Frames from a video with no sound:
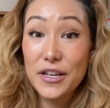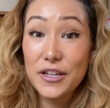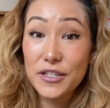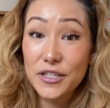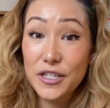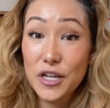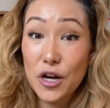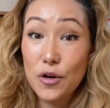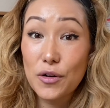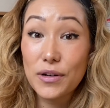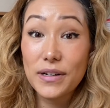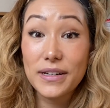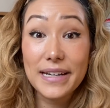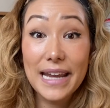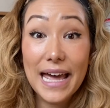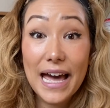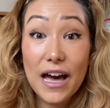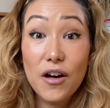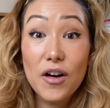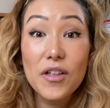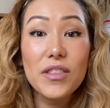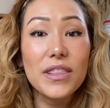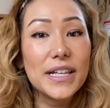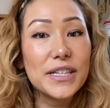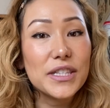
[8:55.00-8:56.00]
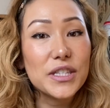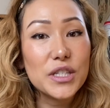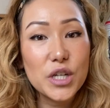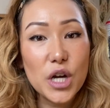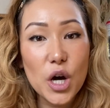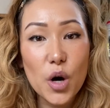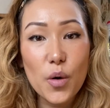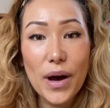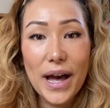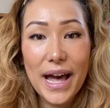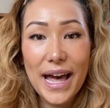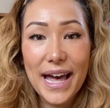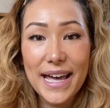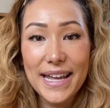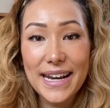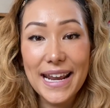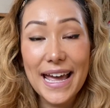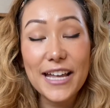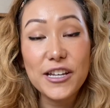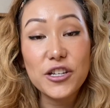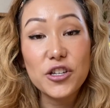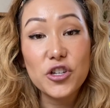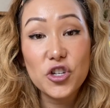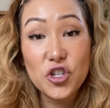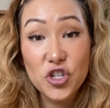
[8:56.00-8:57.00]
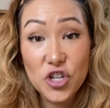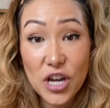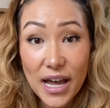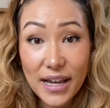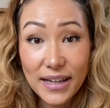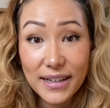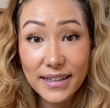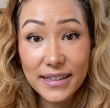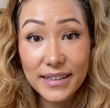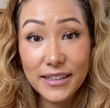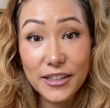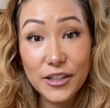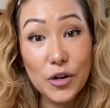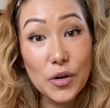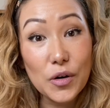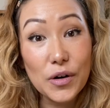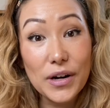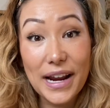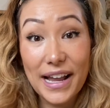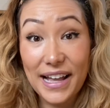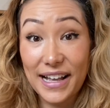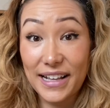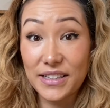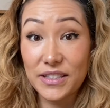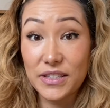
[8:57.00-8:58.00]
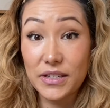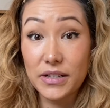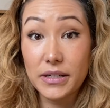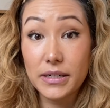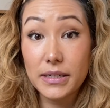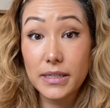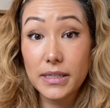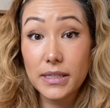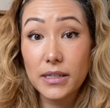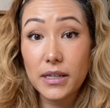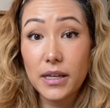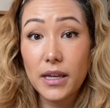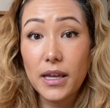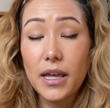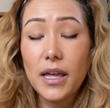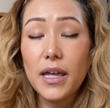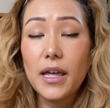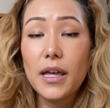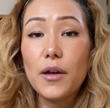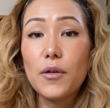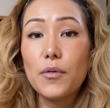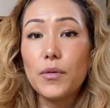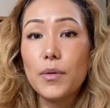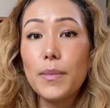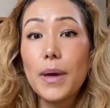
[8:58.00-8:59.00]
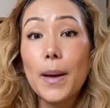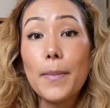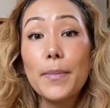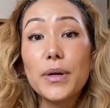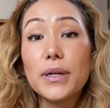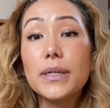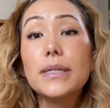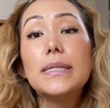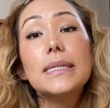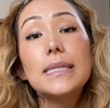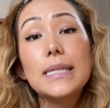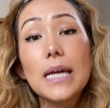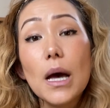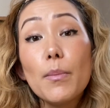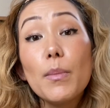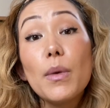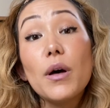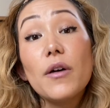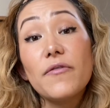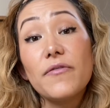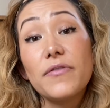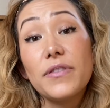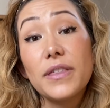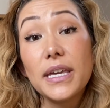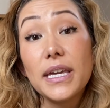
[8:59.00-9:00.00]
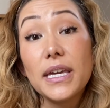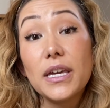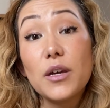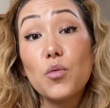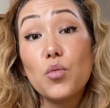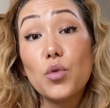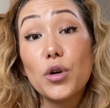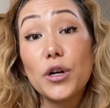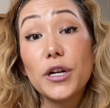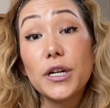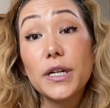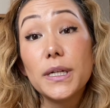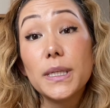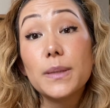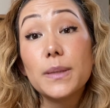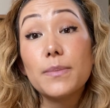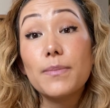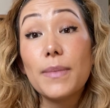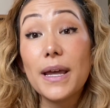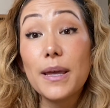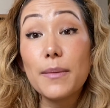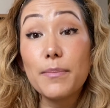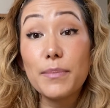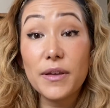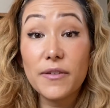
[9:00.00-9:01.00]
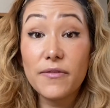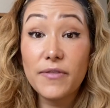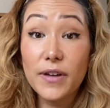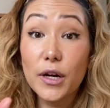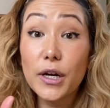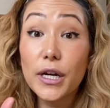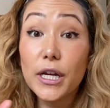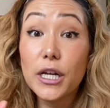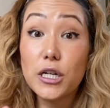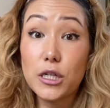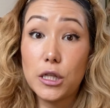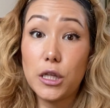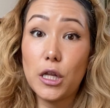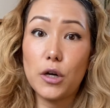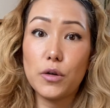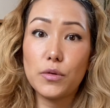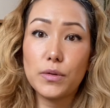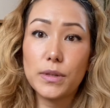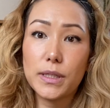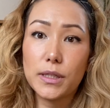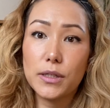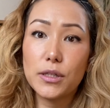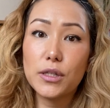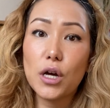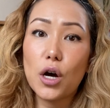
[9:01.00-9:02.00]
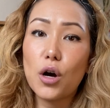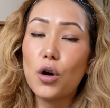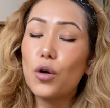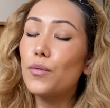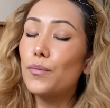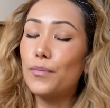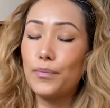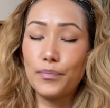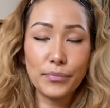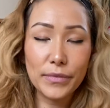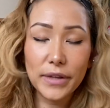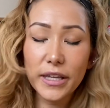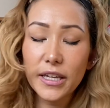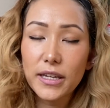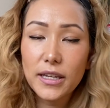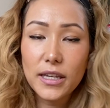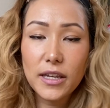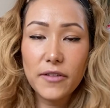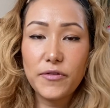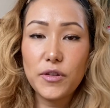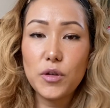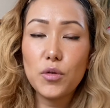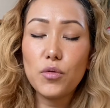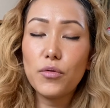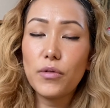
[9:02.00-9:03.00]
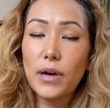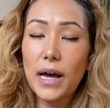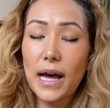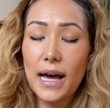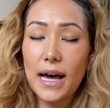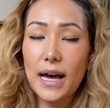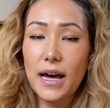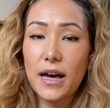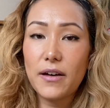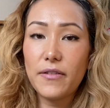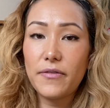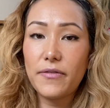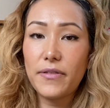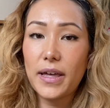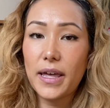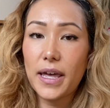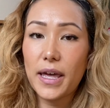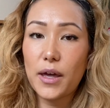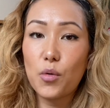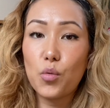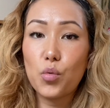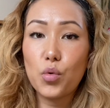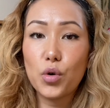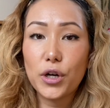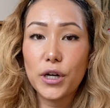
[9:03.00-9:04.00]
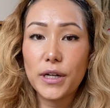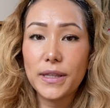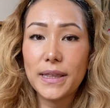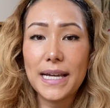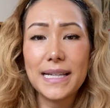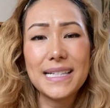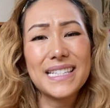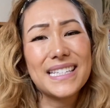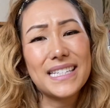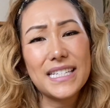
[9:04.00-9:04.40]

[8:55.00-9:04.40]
So now let's go ahead and check your answers. Remember, some of the words might be very close. So if you have a word that's